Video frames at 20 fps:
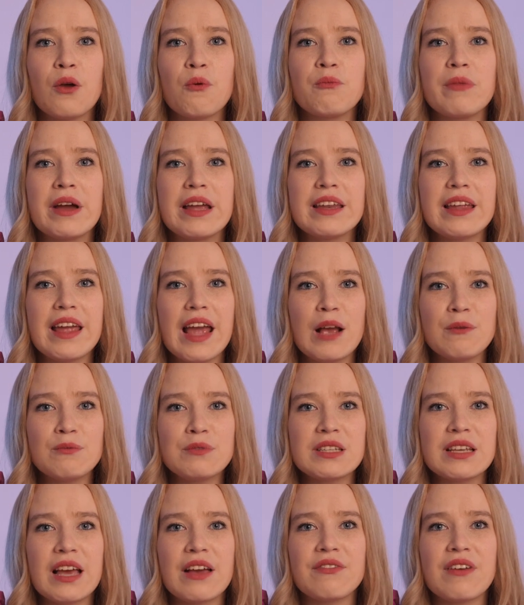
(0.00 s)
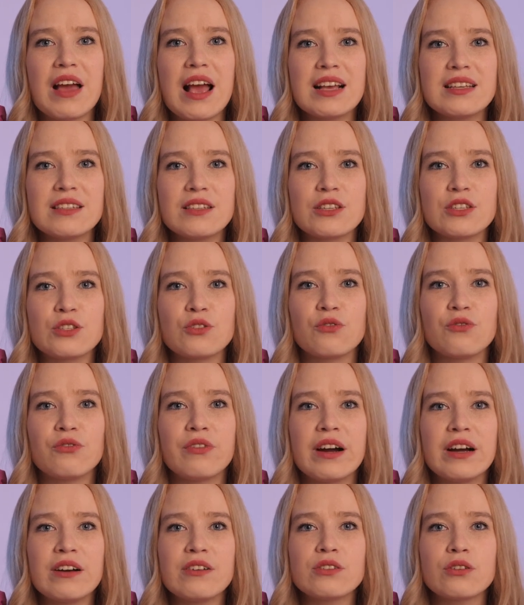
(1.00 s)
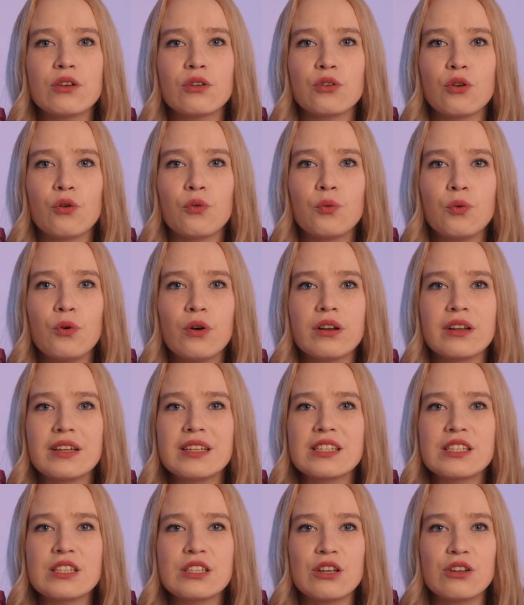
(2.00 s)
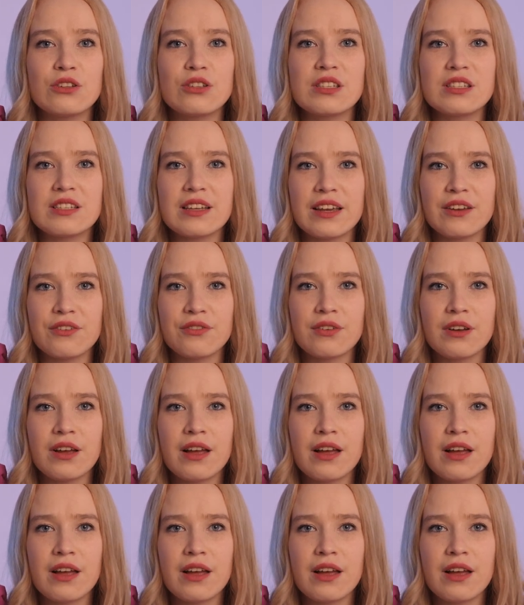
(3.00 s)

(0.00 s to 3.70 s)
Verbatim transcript: Many apps have access to files on your phone, it's not safe.